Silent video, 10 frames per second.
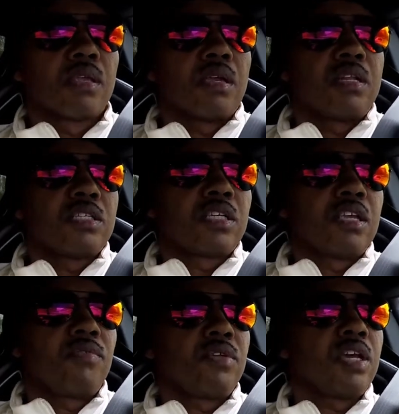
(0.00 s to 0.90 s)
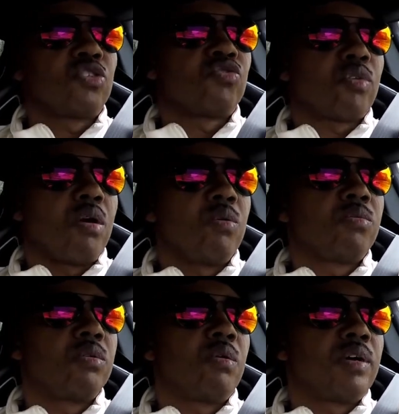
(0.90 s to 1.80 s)
It doesn't give you that
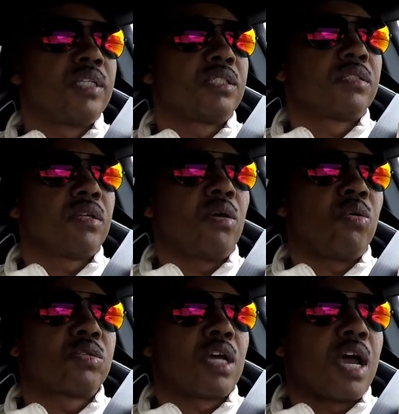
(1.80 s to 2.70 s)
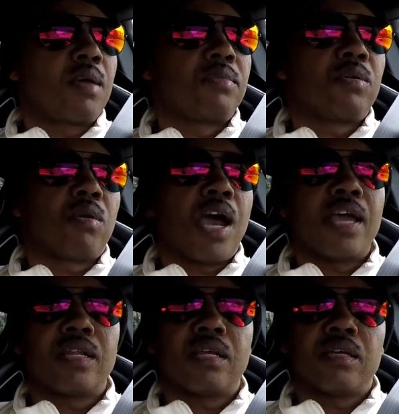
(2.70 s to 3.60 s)
drone noise the whole time you're
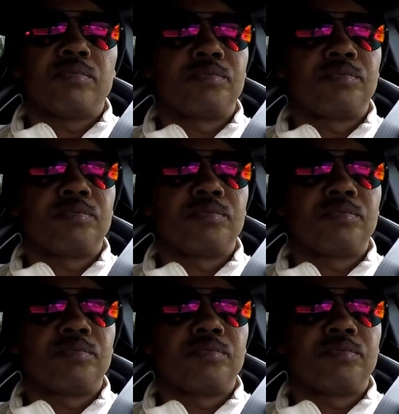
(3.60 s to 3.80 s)
riding in it,